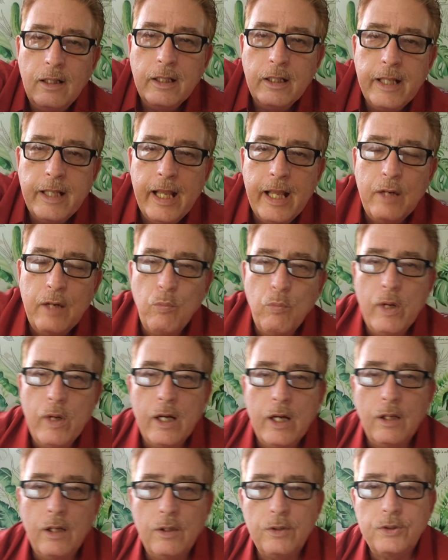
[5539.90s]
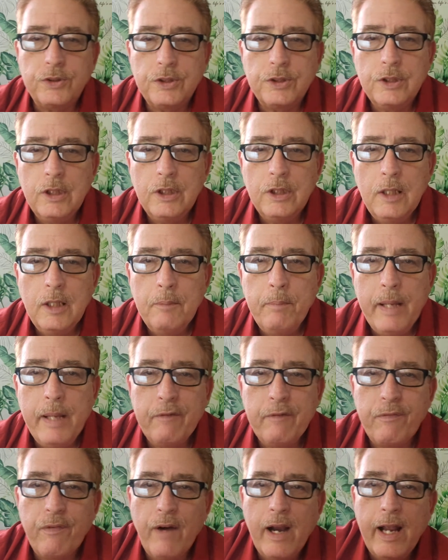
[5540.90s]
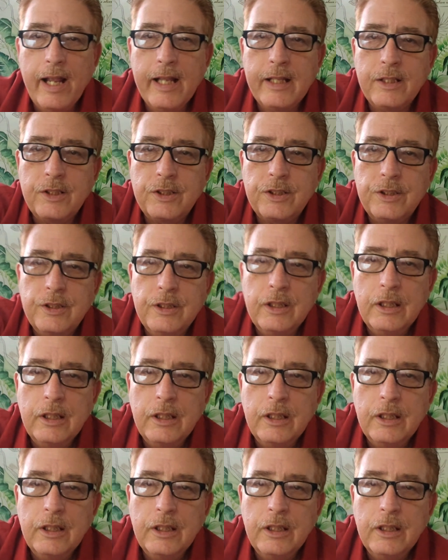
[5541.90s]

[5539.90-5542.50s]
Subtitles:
Ken Wells, Pete Franks.